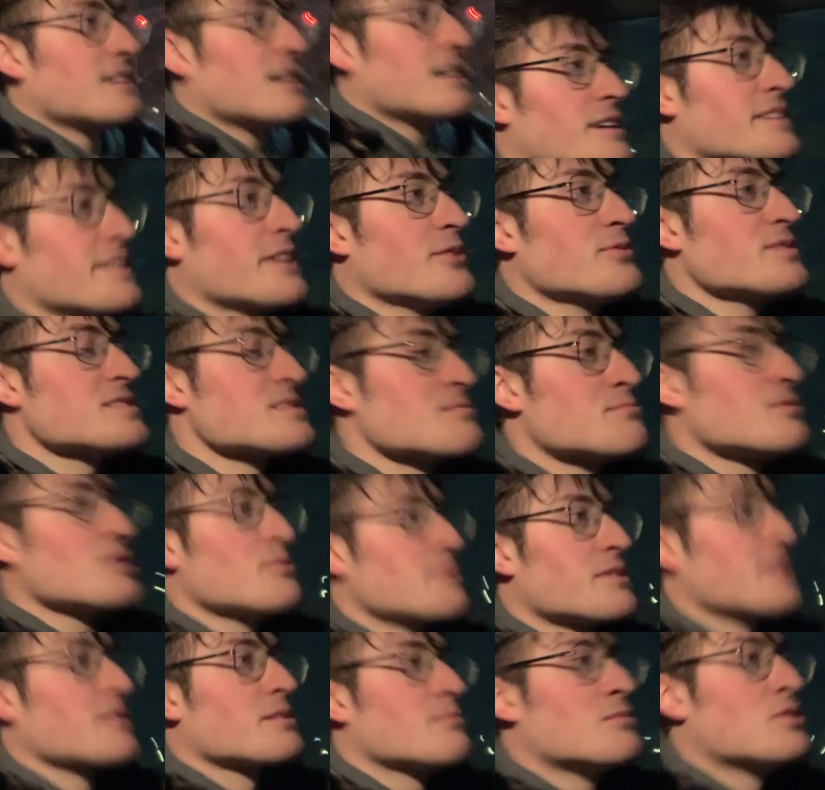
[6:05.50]
There was a
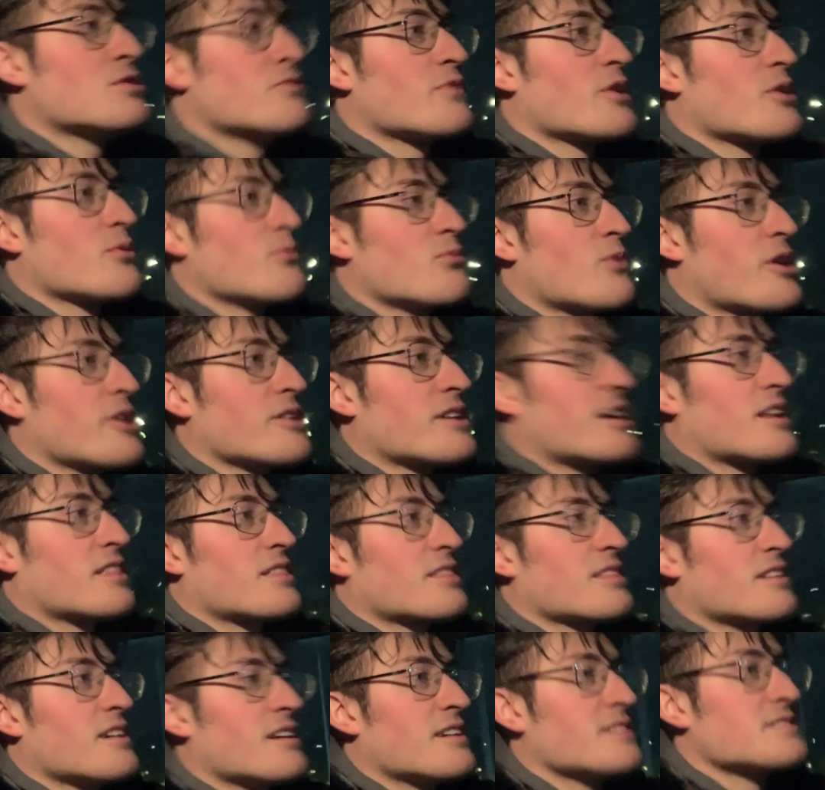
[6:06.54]
moment in the movie where I
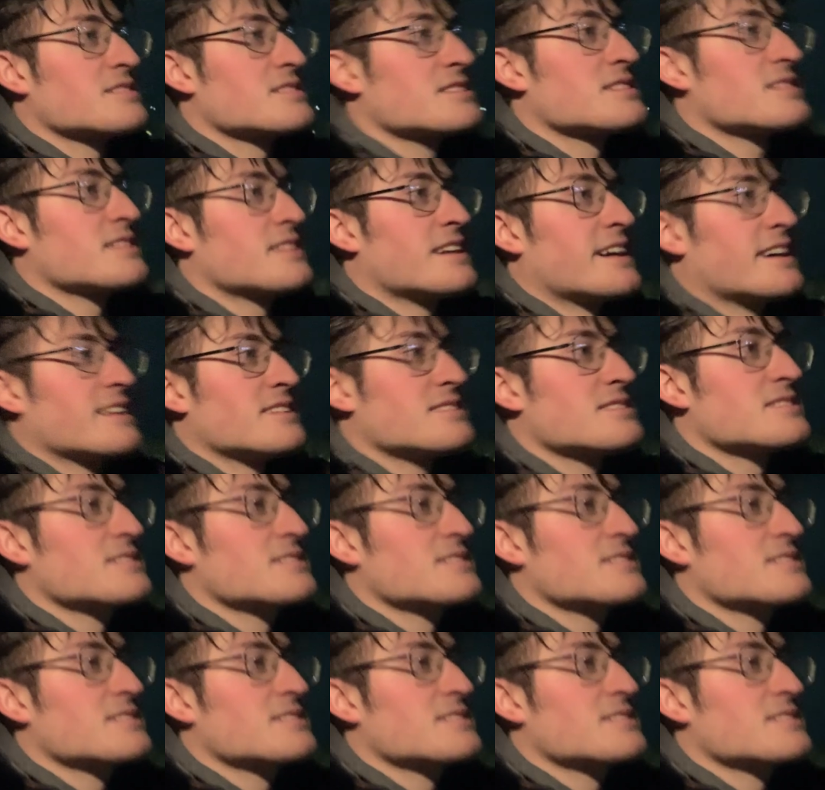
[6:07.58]
thought that